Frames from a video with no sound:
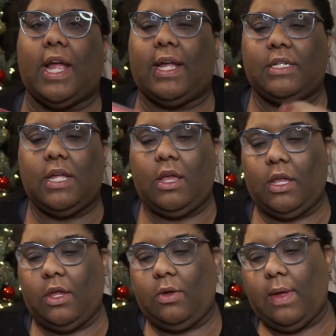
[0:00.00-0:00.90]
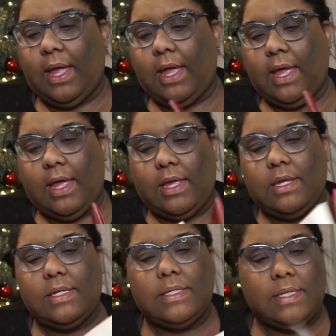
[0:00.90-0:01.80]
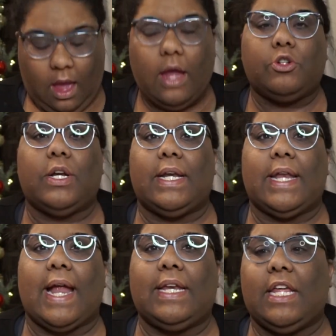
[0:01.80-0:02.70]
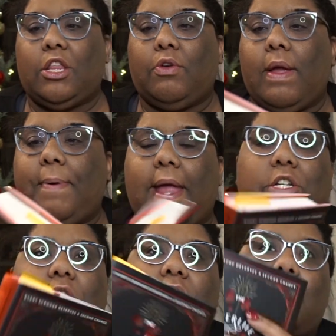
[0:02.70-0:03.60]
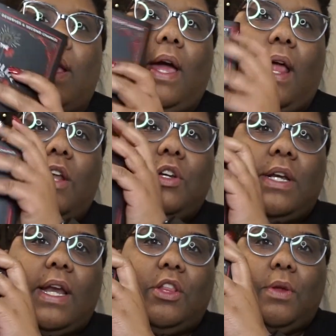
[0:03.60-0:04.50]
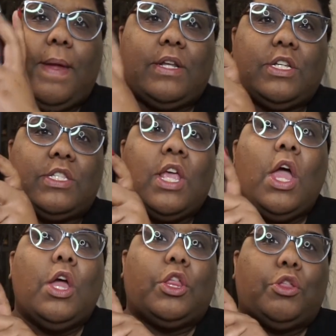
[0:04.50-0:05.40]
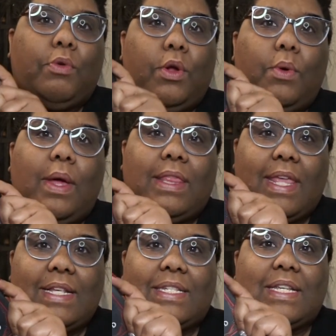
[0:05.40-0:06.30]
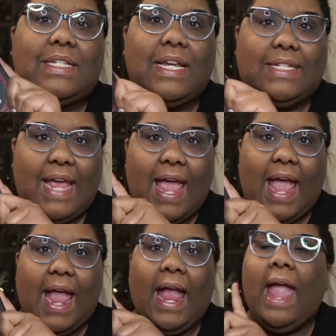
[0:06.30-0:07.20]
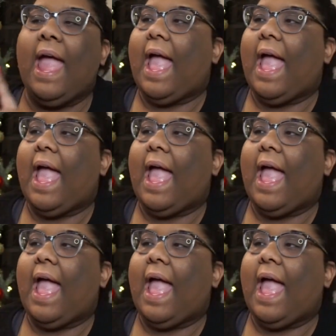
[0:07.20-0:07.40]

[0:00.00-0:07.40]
I can tell you it is 193 pages. So I got 193 pages through this today.